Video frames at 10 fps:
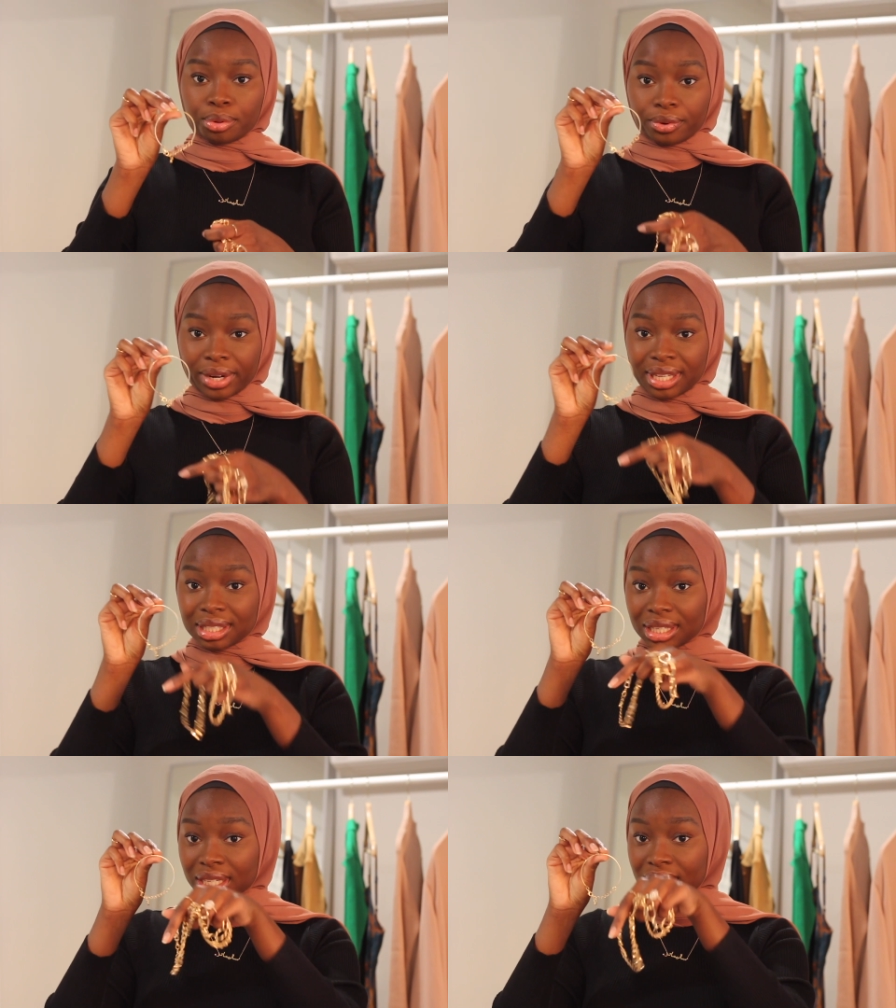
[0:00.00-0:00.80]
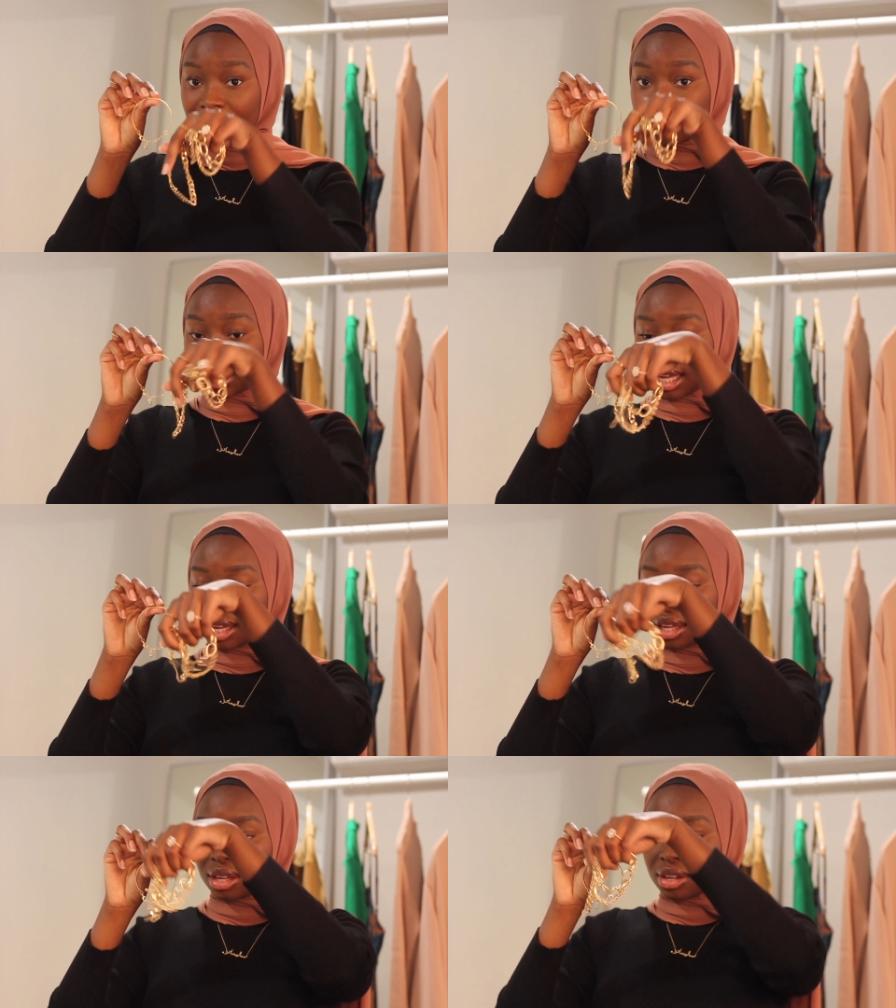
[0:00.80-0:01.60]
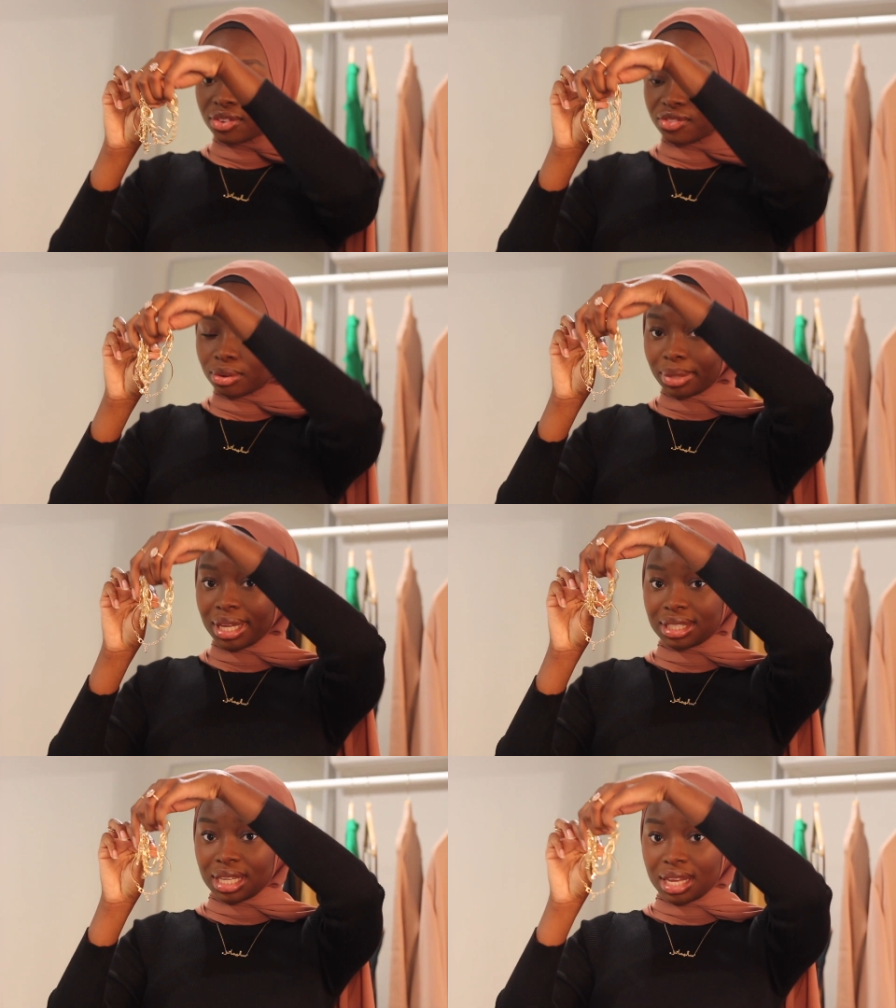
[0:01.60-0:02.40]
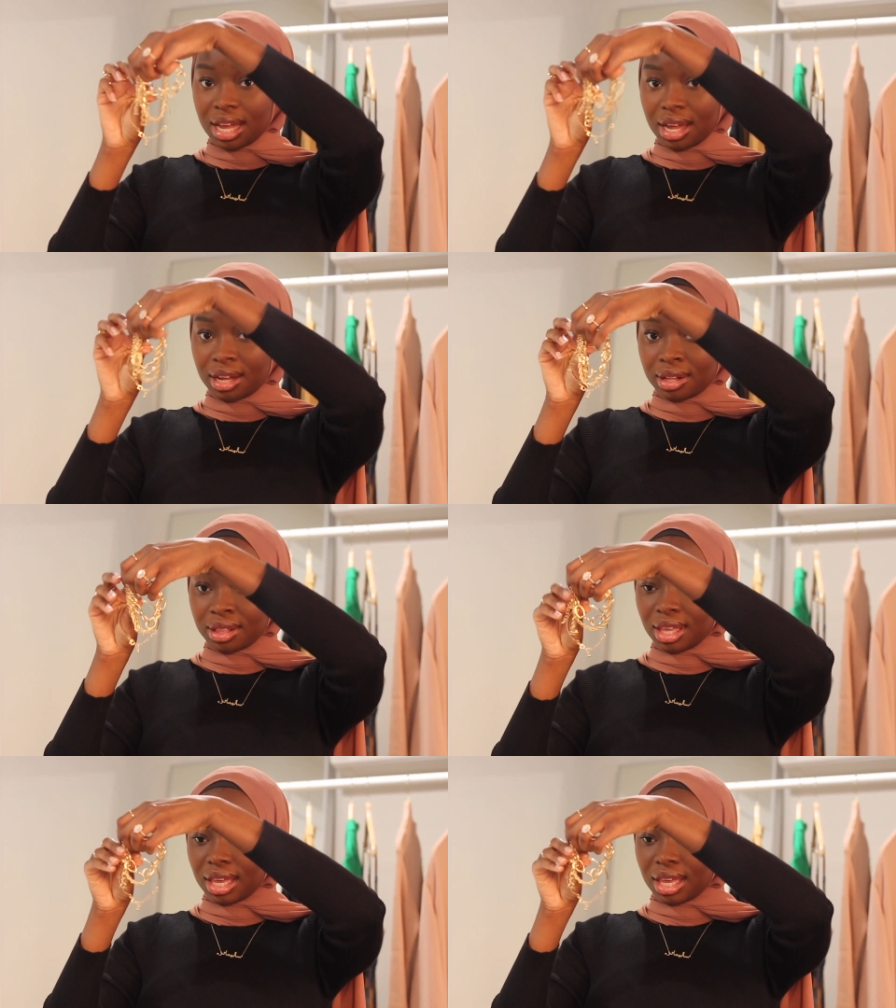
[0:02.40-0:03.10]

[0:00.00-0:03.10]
bracelets from Nasty Gal